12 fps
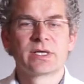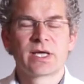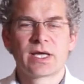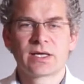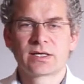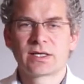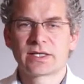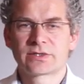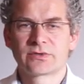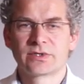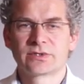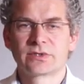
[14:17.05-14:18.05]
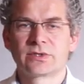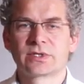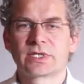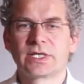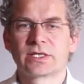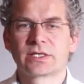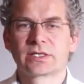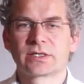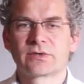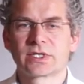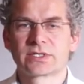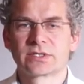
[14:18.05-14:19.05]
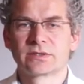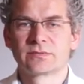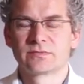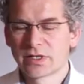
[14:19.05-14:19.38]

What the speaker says: and lateral to the cleaning direction.